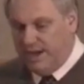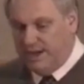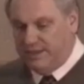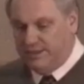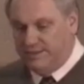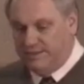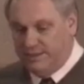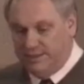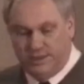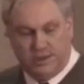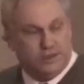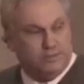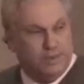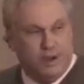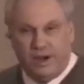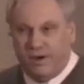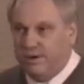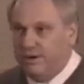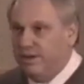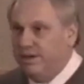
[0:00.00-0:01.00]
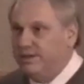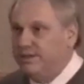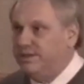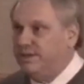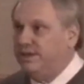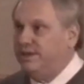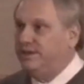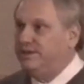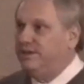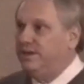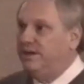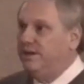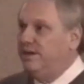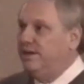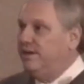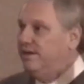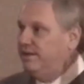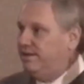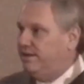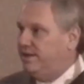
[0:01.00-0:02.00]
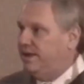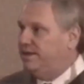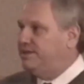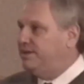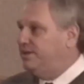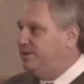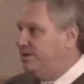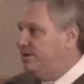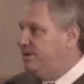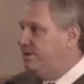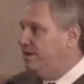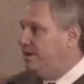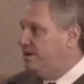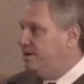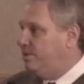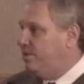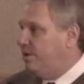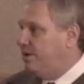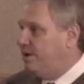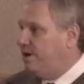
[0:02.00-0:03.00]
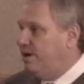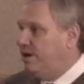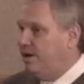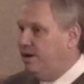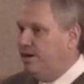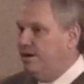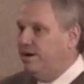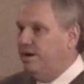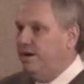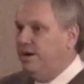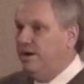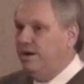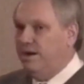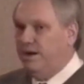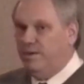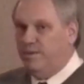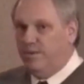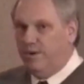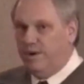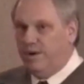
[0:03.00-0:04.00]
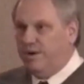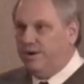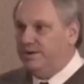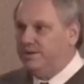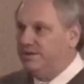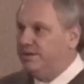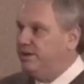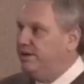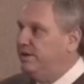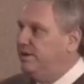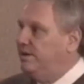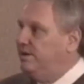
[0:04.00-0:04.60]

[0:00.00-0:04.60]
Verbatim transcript: next one's expired listings. That's a good thing to work on. It works.